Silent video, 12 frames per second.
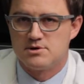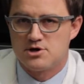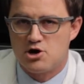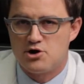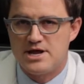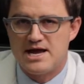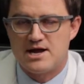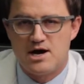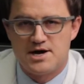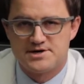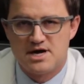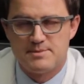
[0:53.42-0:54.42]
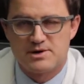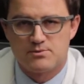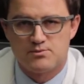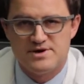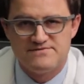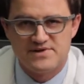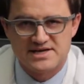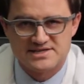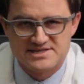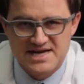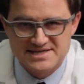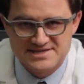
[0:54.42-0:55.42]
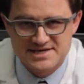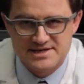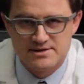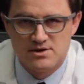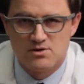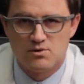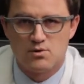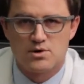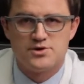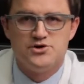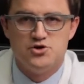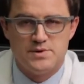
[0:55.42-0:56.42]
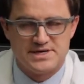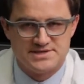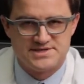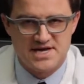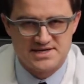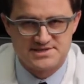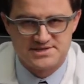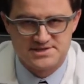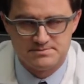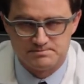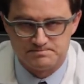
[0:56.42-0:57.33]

cardiac autonomic reflex testing, or Ewing's tests.